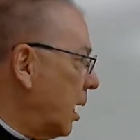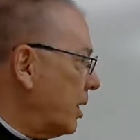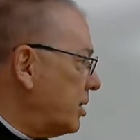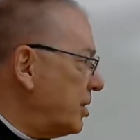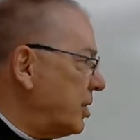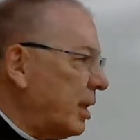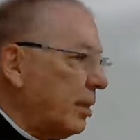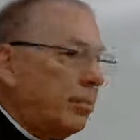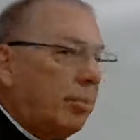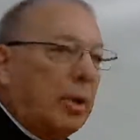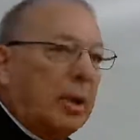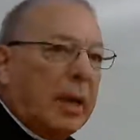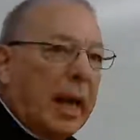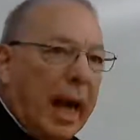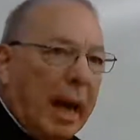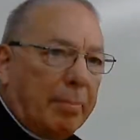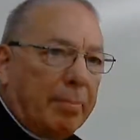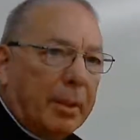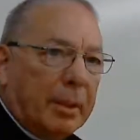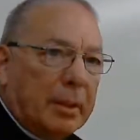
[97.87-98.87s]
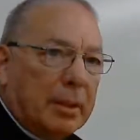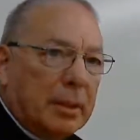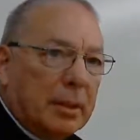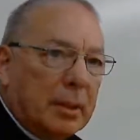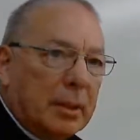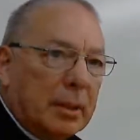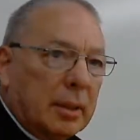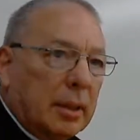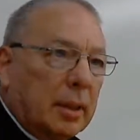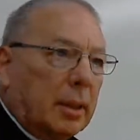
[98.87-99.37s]
I said, "What
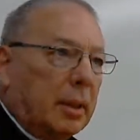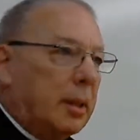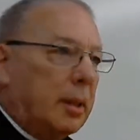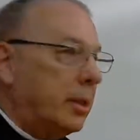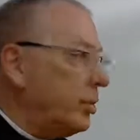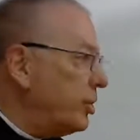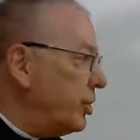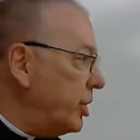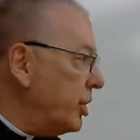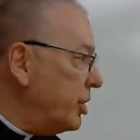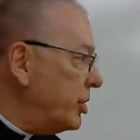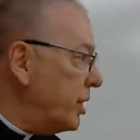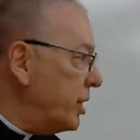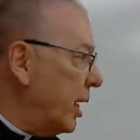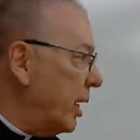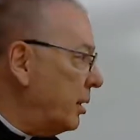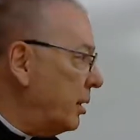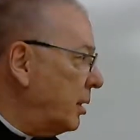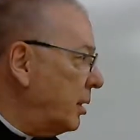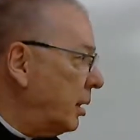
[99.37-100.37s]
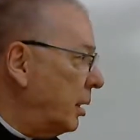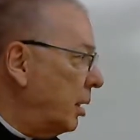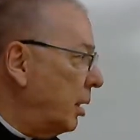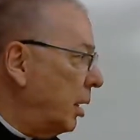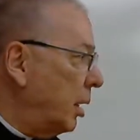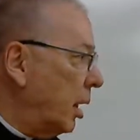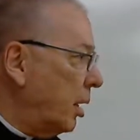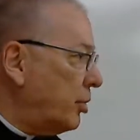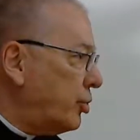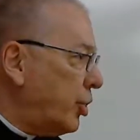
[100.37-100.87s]
happened?" She said,
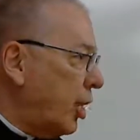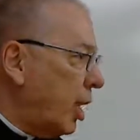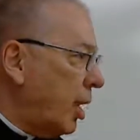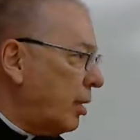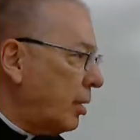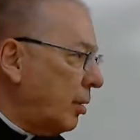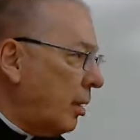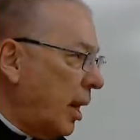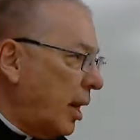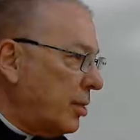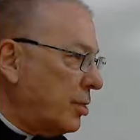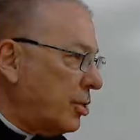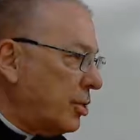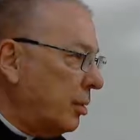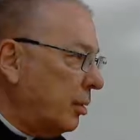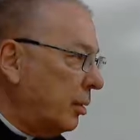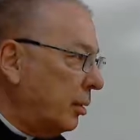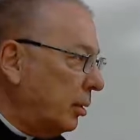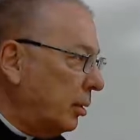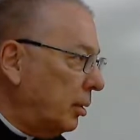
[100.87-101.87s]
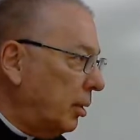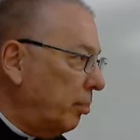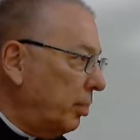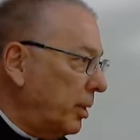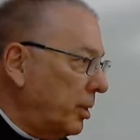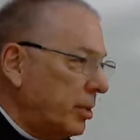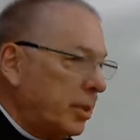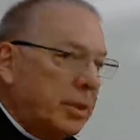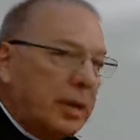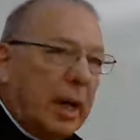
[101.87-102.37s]
"A charter high school
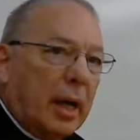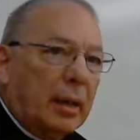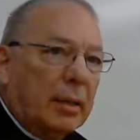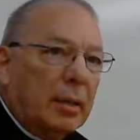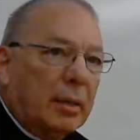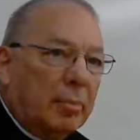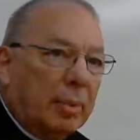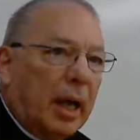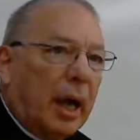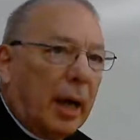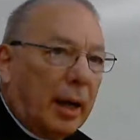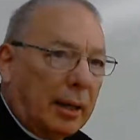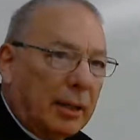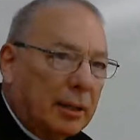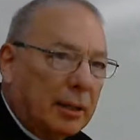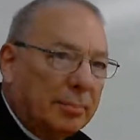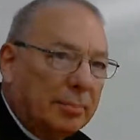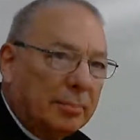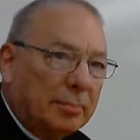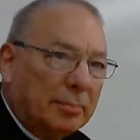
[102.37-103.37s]
opened down the block."